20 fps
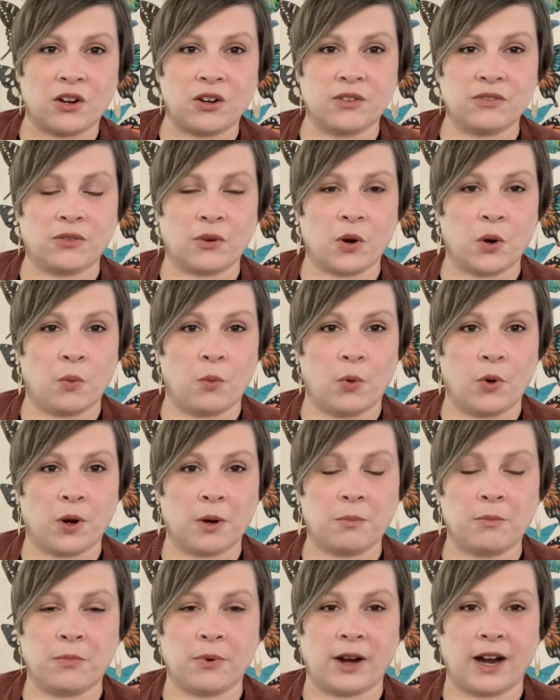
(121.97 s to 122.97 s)
for a
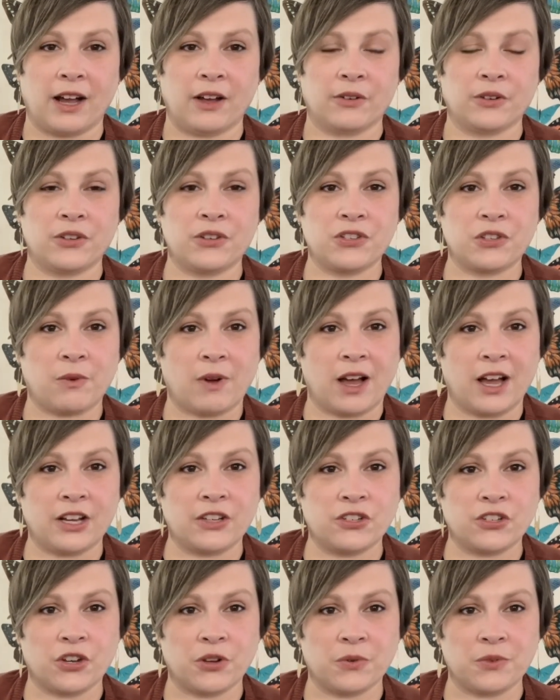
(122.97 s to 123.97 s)
warm brown, so I
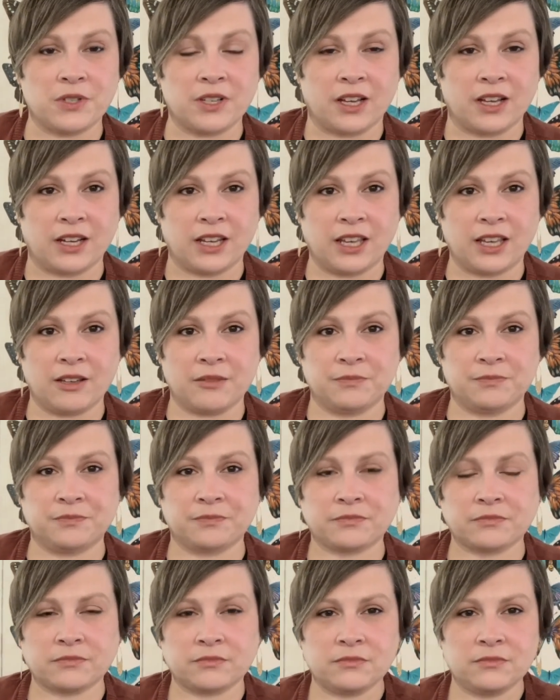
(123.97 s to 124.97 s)
chose Honey.
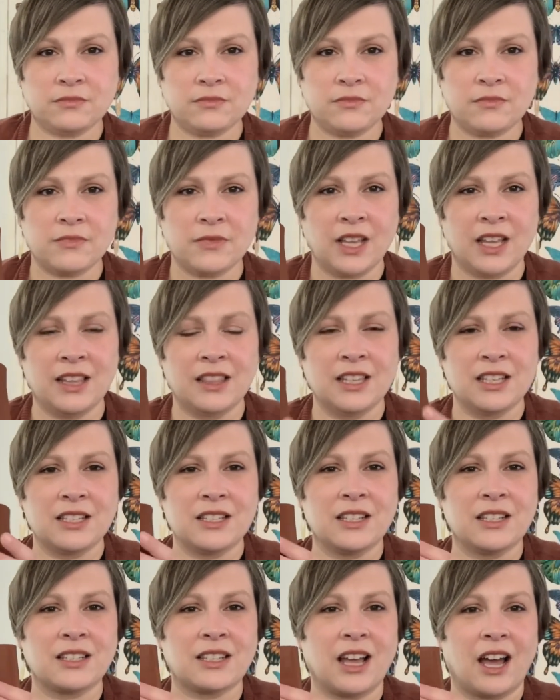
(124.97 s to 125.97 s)
And
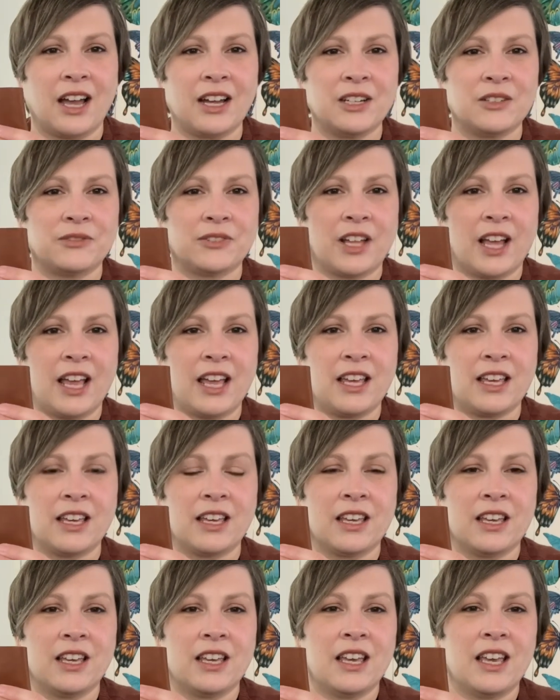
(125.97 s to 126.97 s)
this is kind of like
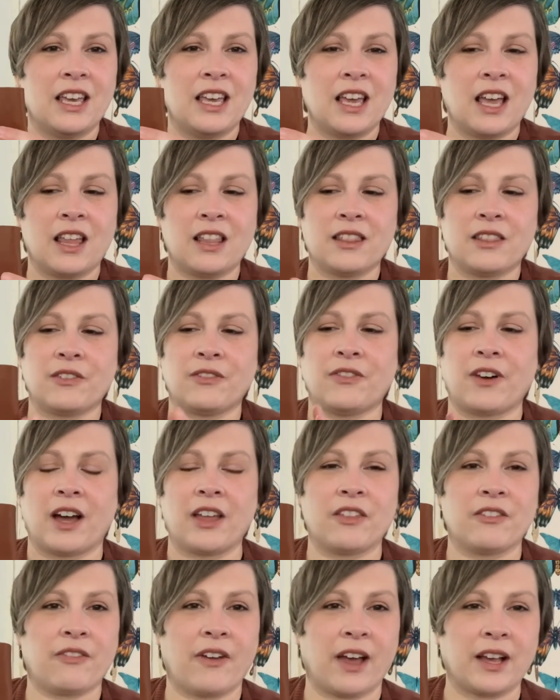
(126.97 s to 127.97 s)
the
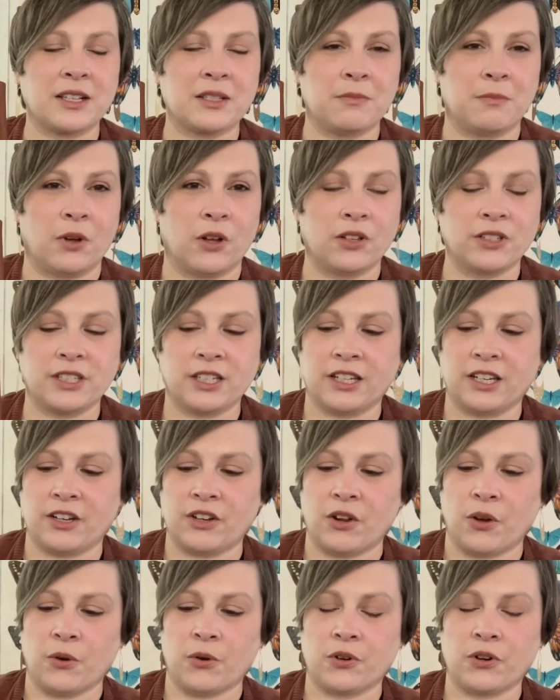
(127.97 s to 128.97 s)
Filofax Malden
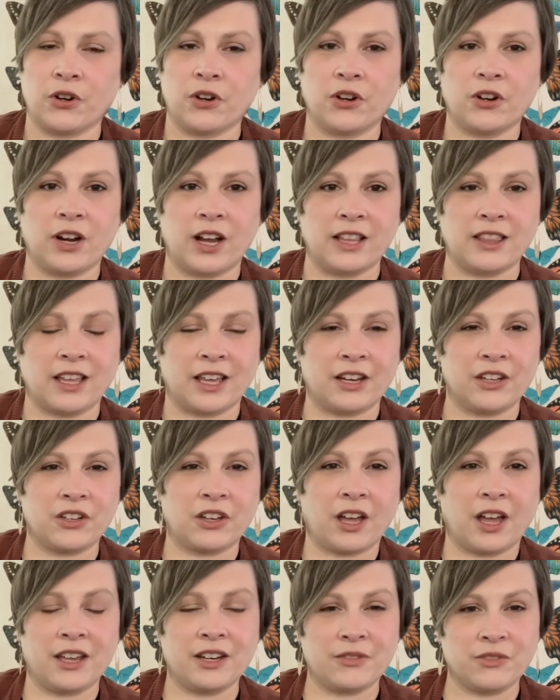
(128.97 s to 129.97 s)
and Ochre, and that it
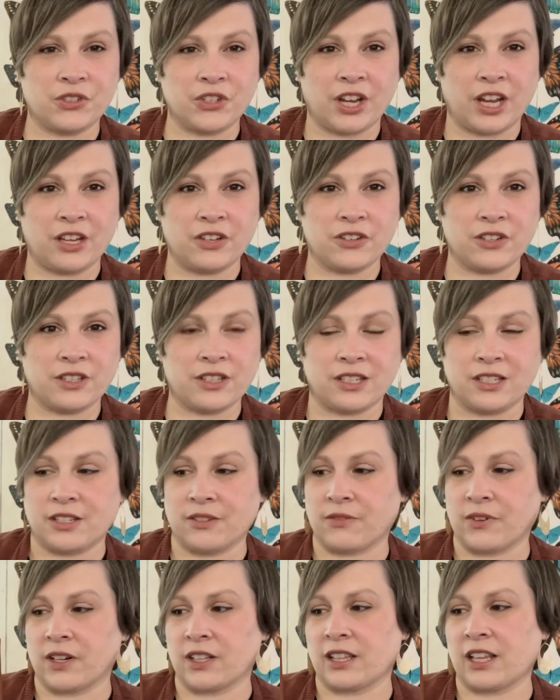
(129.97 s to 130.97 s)
kind of changes in
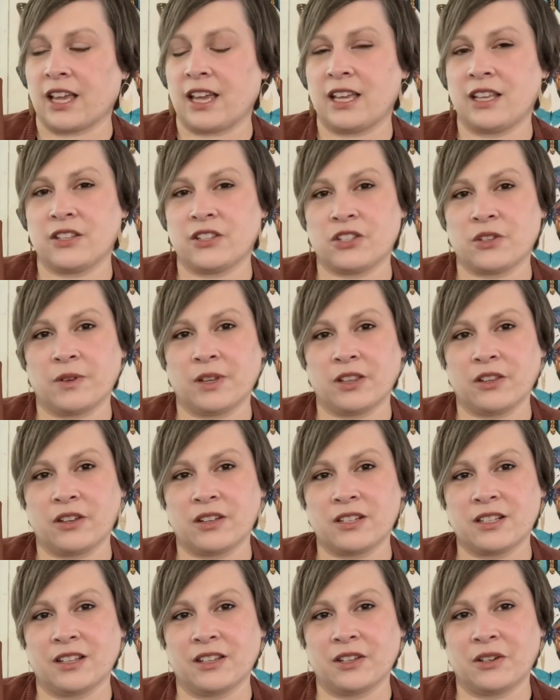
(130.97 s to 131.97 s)
different lights. So it
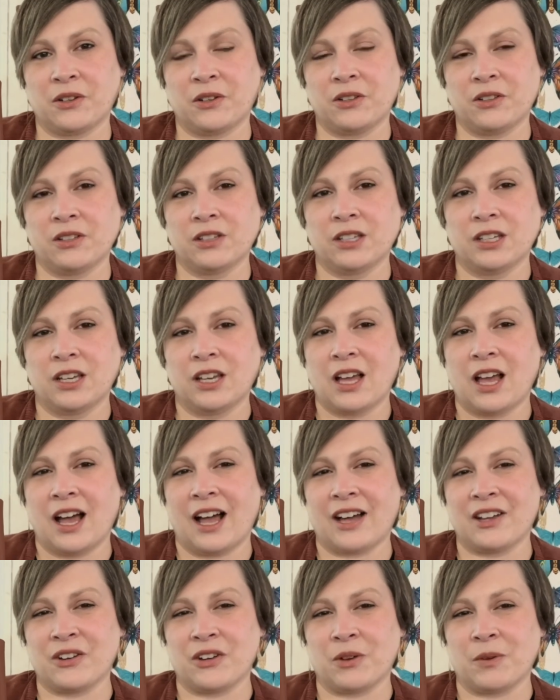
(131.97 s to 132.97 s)
looks a little,
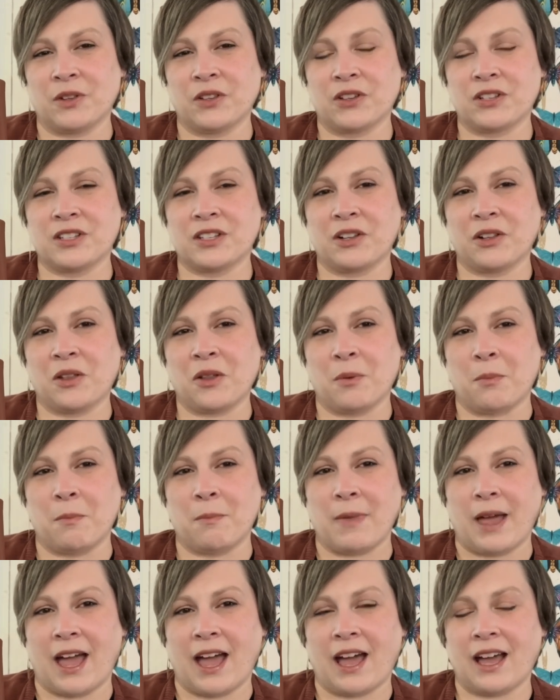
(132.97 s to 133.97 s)
I don't know, it looks a little
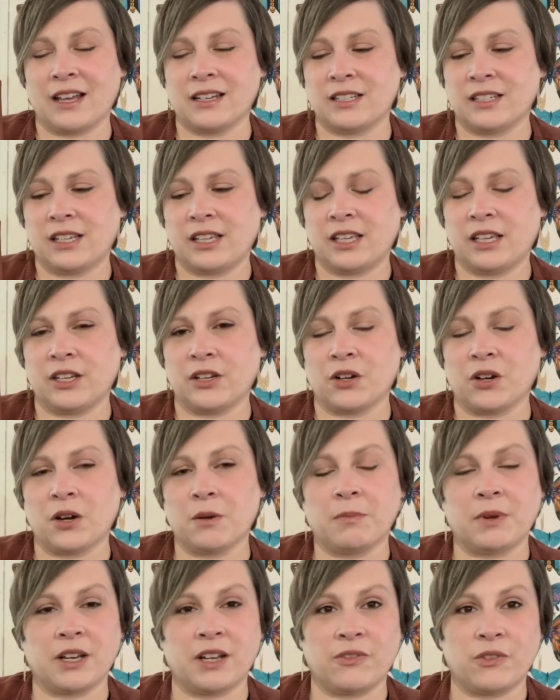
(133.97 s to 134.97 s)
matte
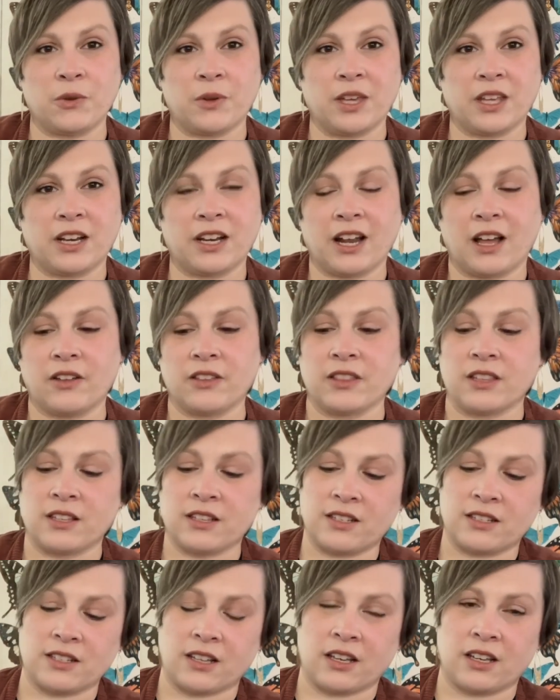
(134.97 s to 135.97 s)
here, but if you get it out in the
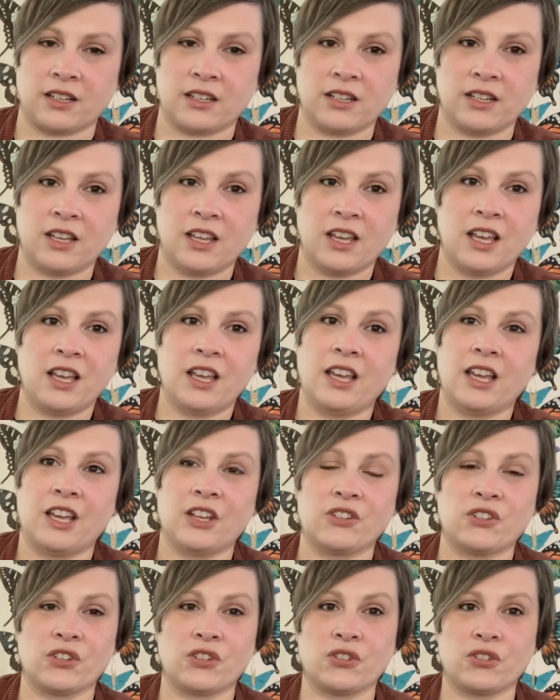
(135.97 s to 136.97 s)
sun,
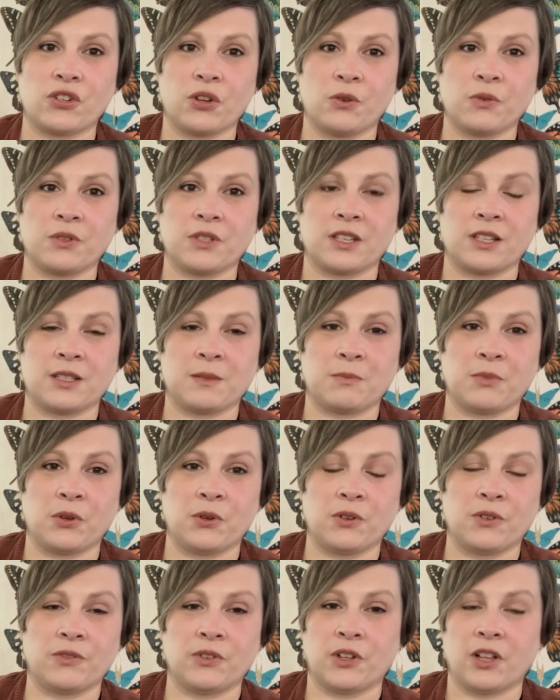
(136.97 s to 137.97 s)
it just shows this
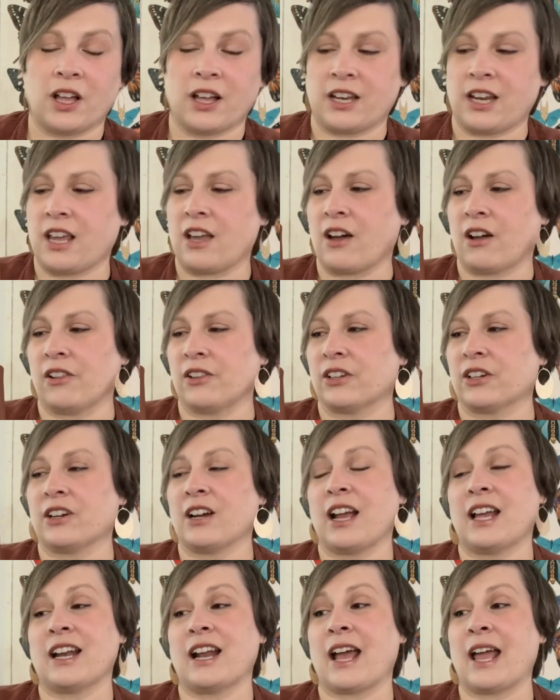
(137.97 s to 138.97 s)
beautiful honey
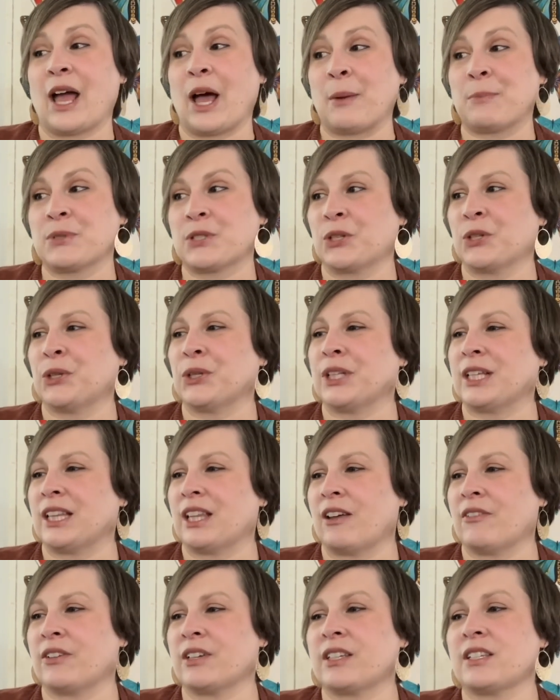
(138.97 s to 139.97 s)
color, and I absolutely
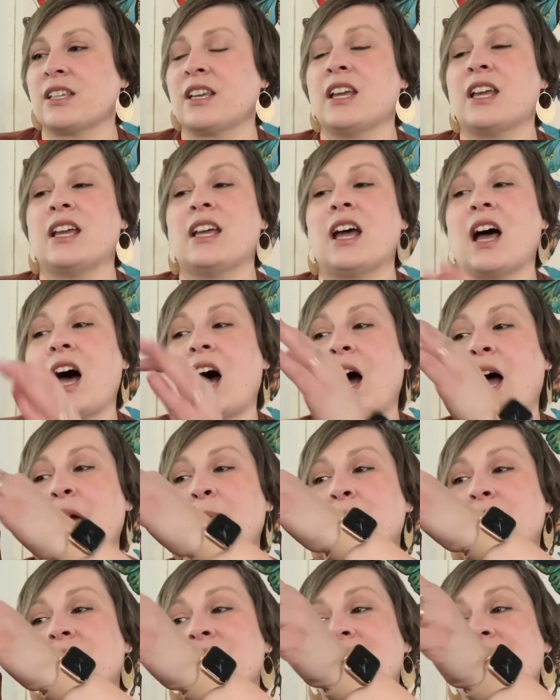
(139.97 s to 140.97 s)
love it. I
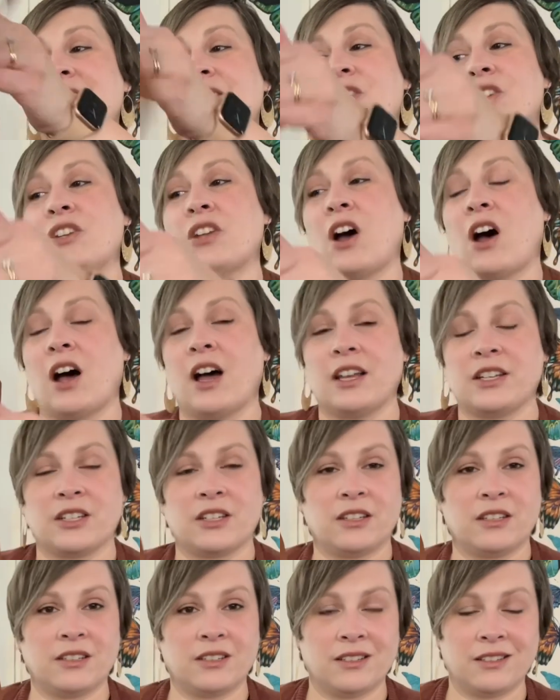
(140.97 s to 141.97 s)
was
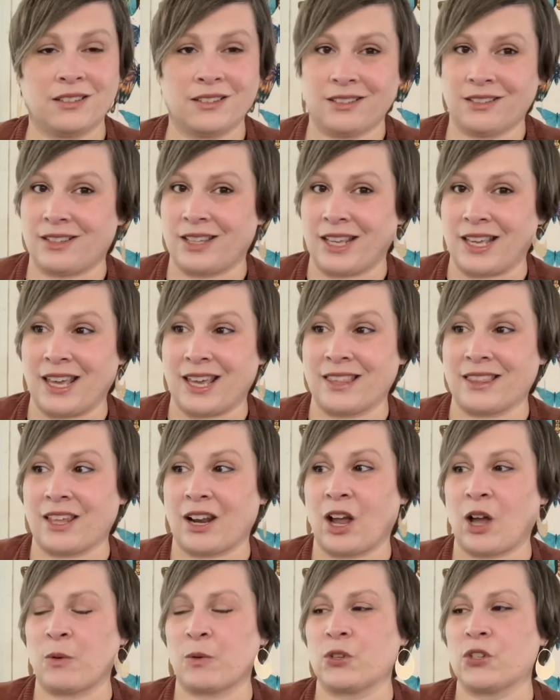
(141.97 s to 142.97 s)
not thinking that
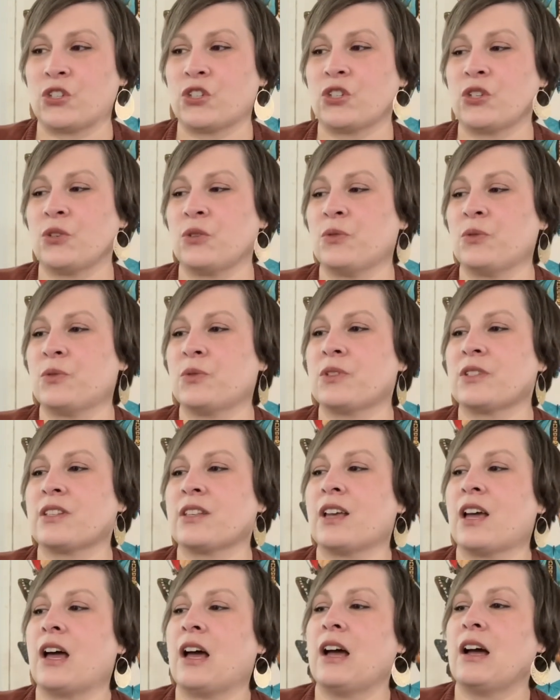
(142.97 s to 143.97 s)
I would
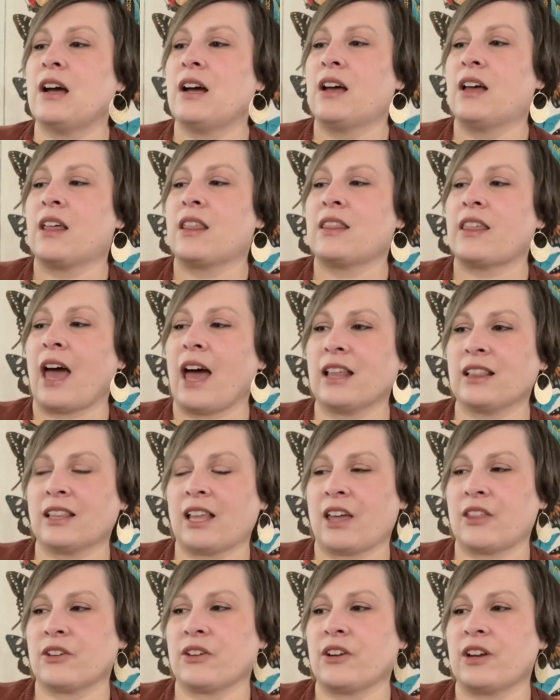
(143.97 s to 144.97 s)
choose that
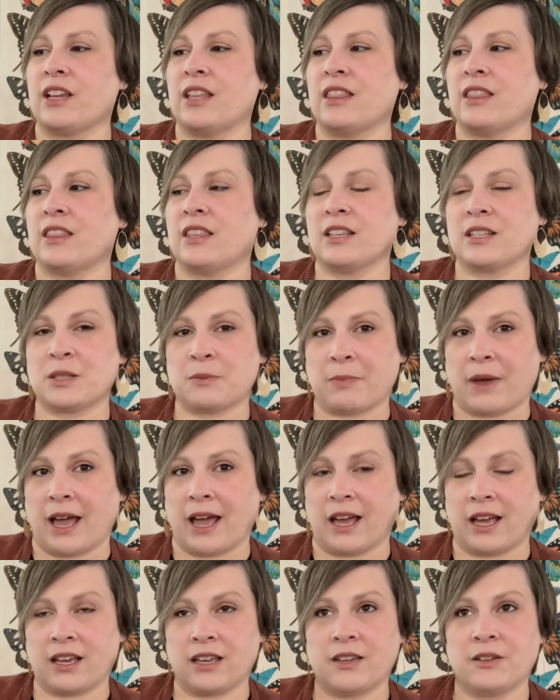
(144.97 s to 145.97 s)
leather in this
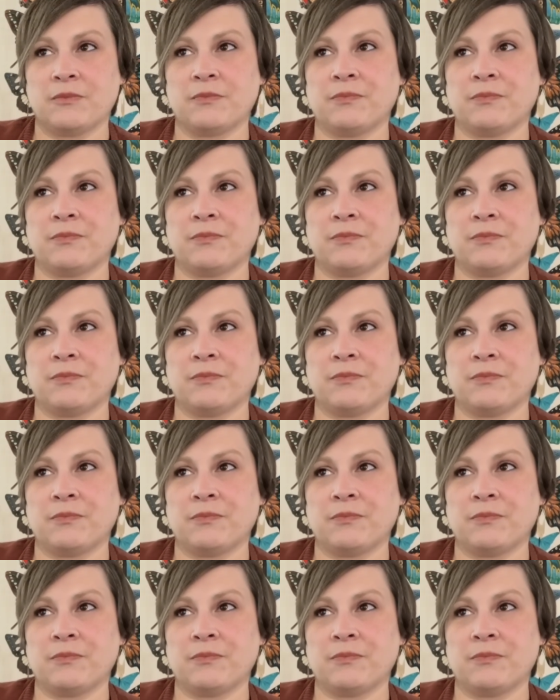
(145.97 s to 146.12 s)
bag.